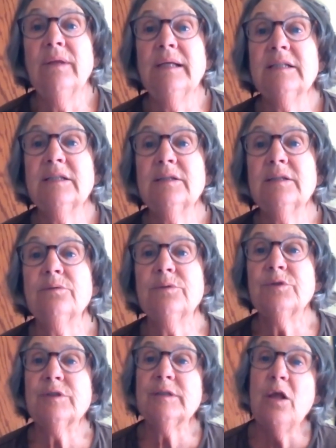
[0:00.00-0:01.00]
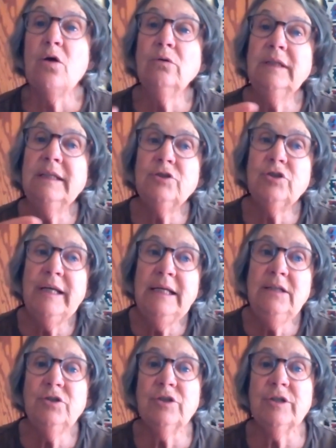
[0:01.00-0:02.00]
That's slowly
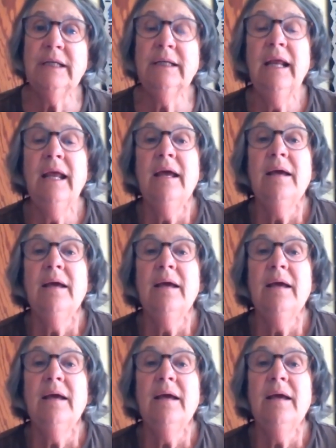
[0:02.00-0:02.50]
changing,